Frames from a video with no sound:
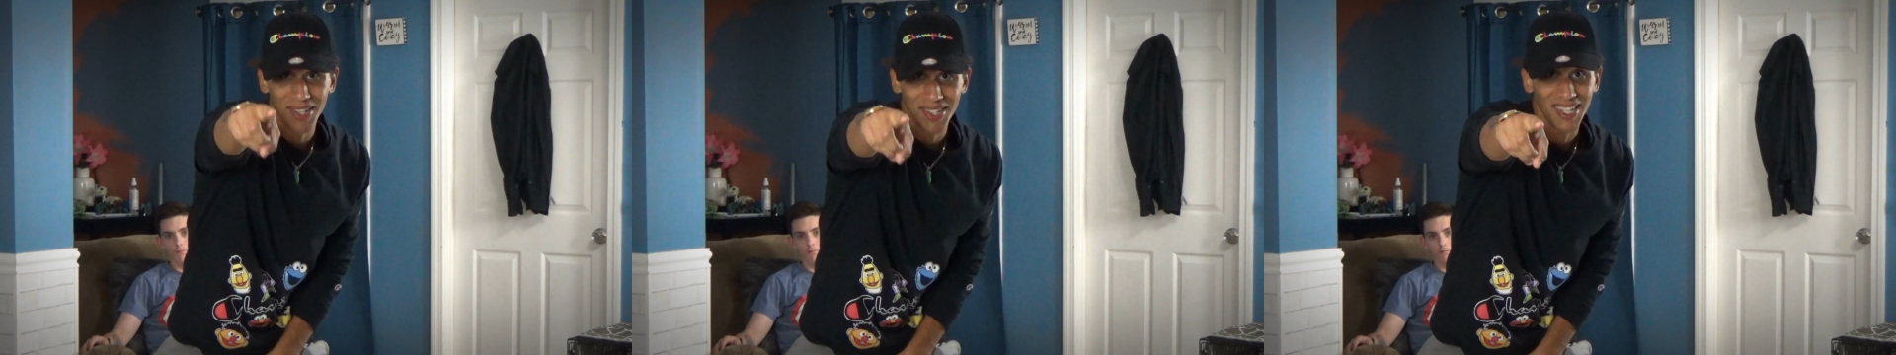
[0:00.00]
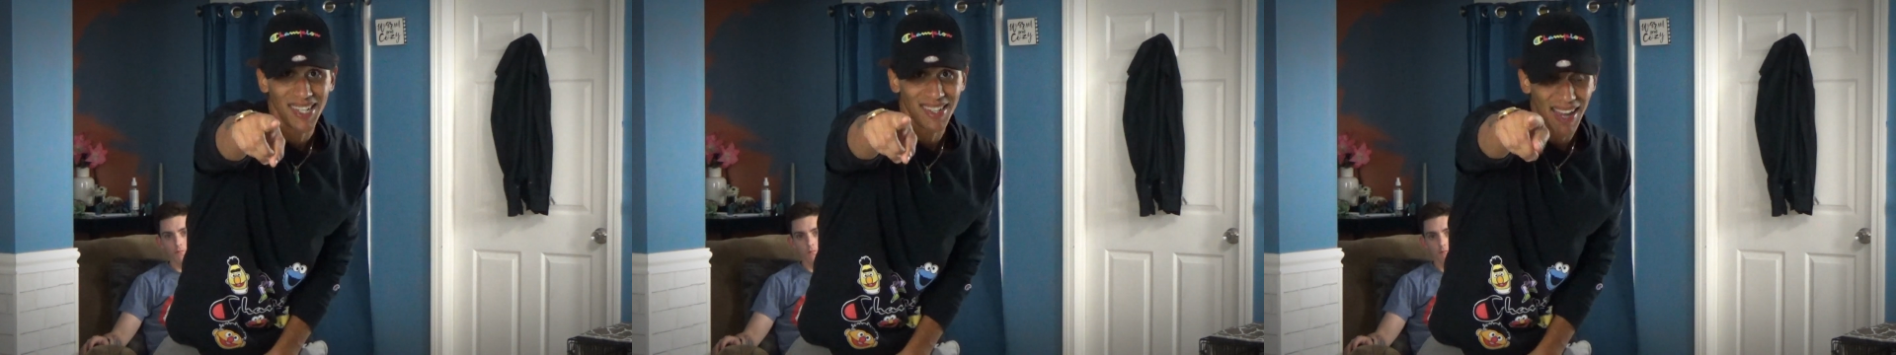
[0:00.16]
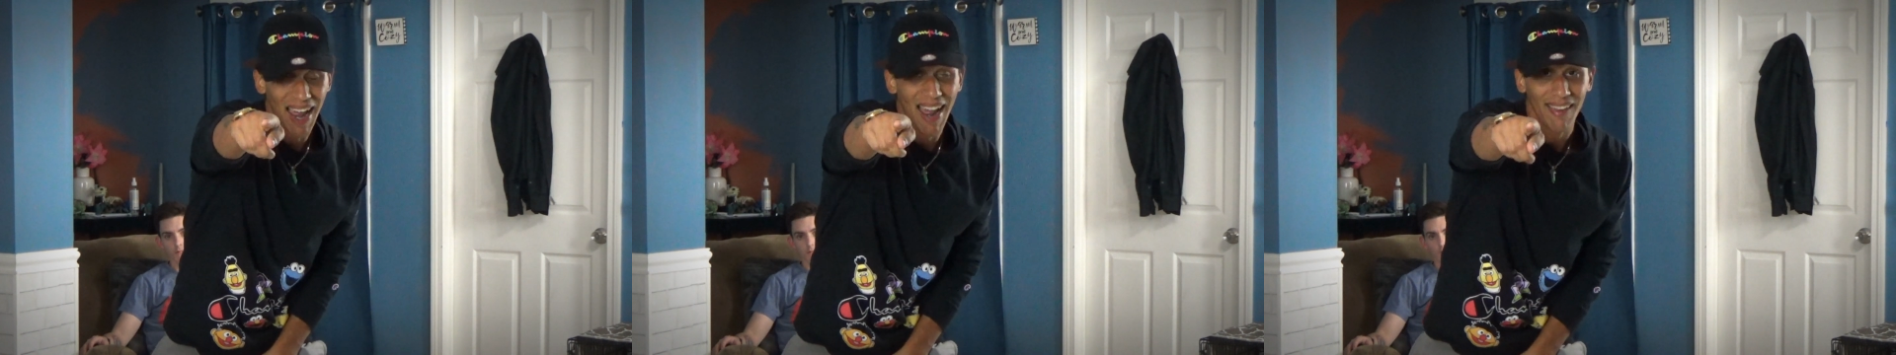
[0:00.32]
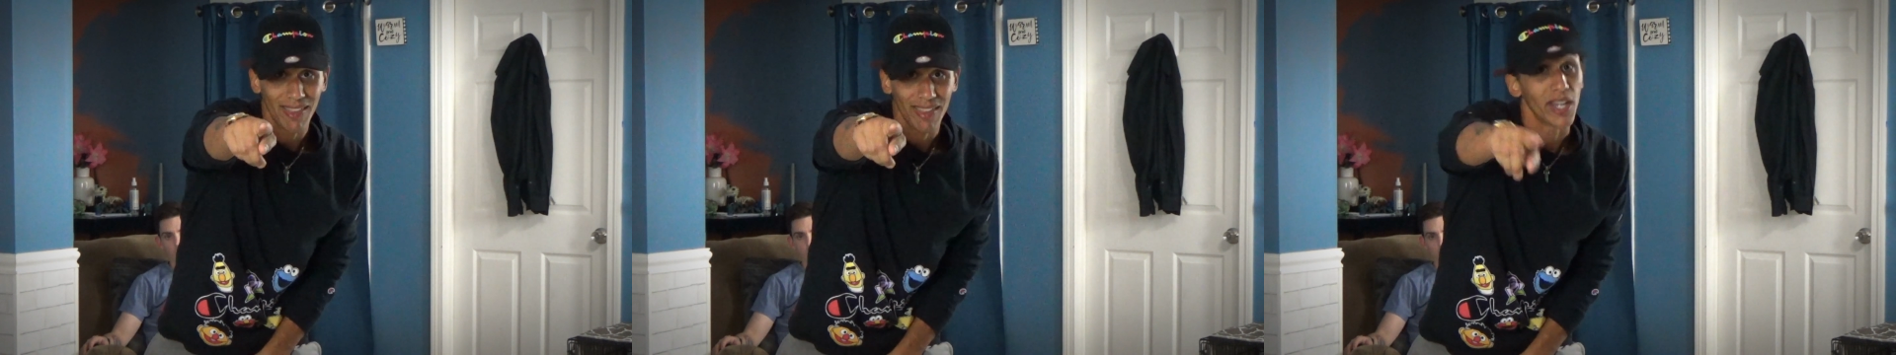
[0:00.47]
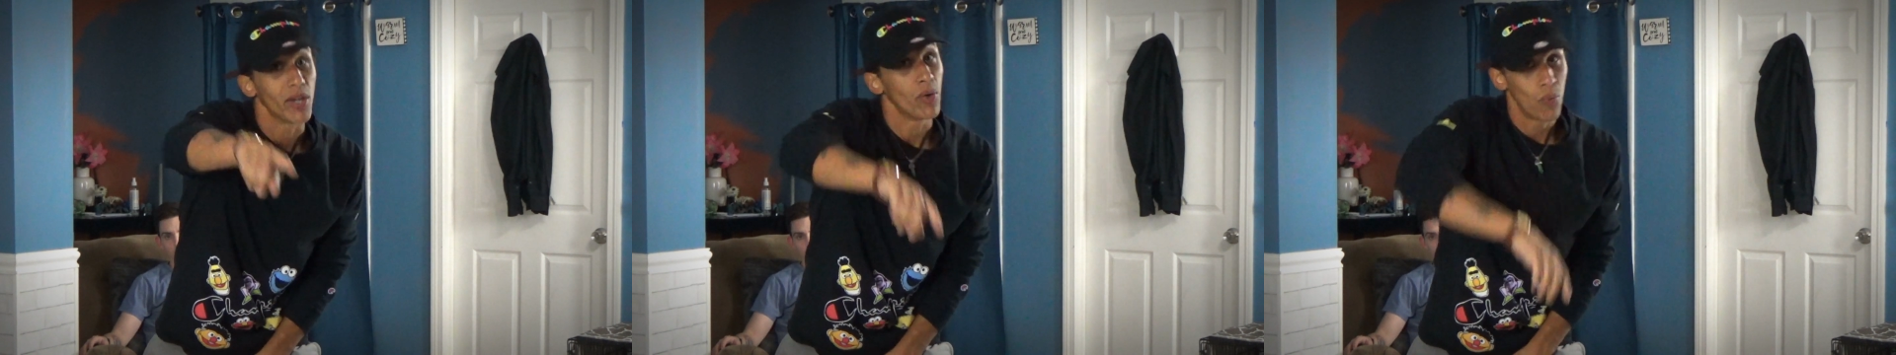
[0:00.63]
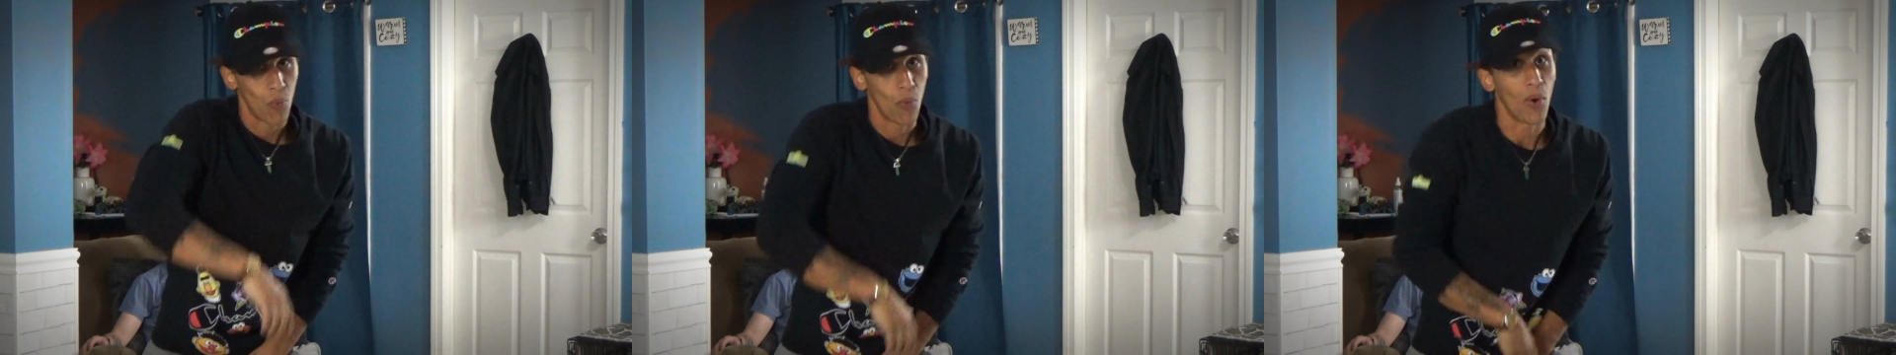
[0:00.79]
exactly
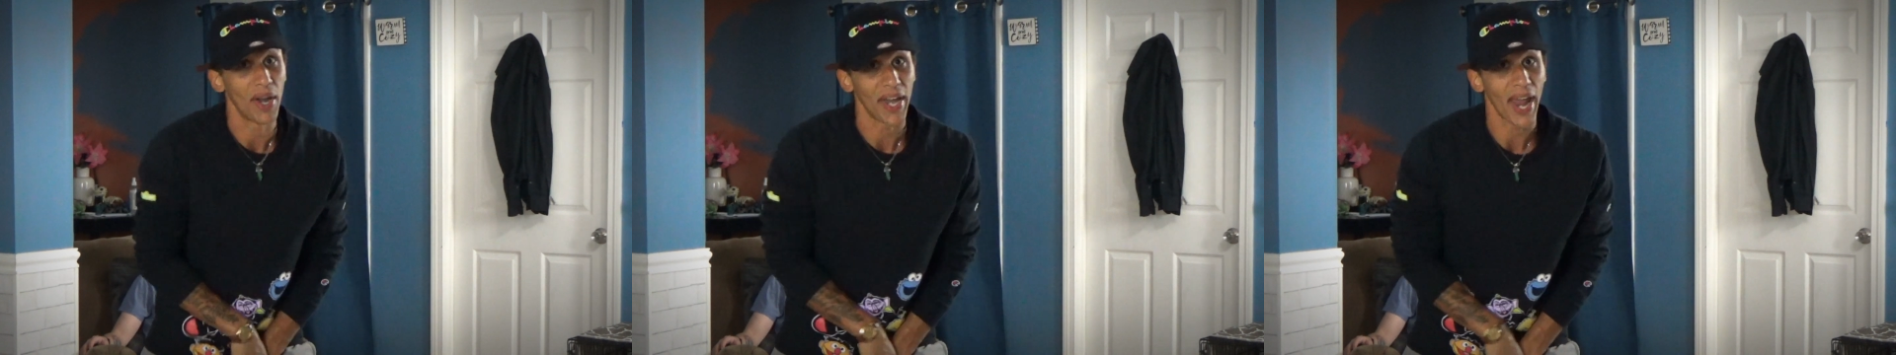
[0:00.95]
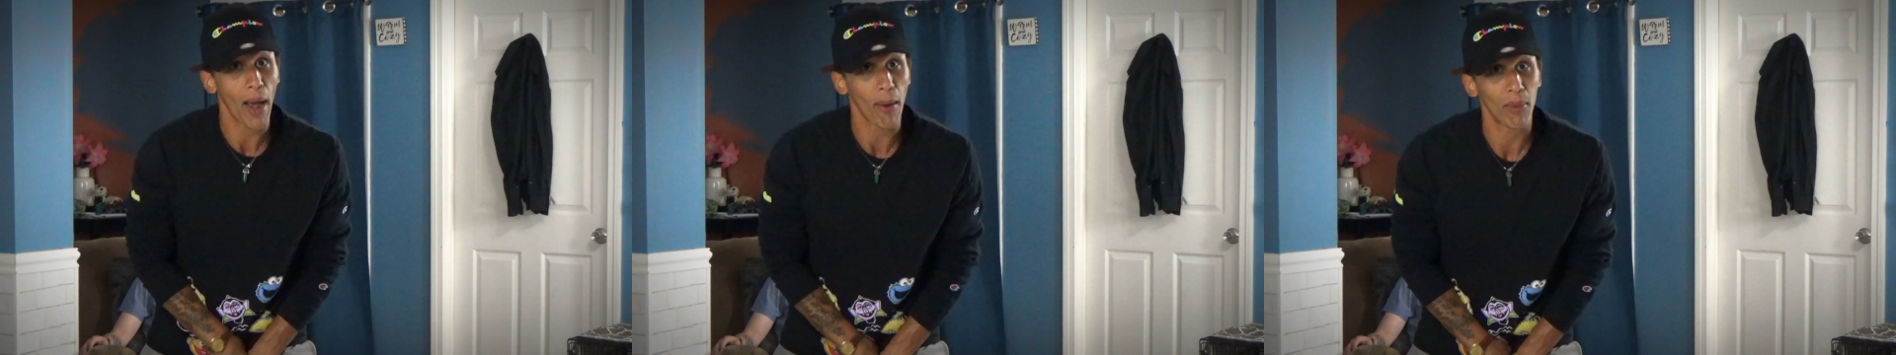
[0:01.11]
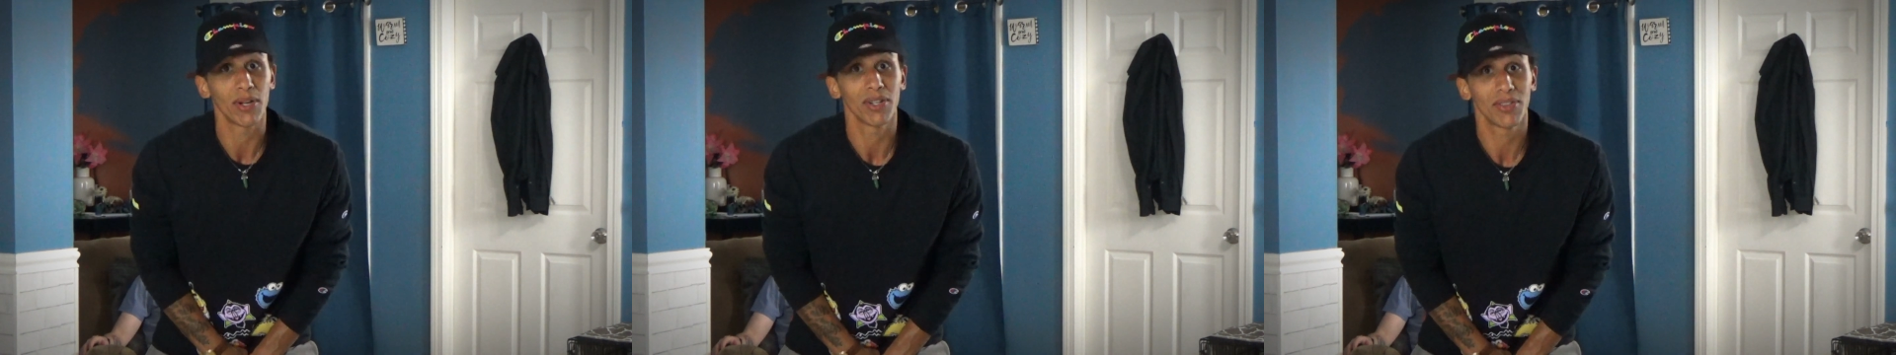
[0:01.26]
one hour,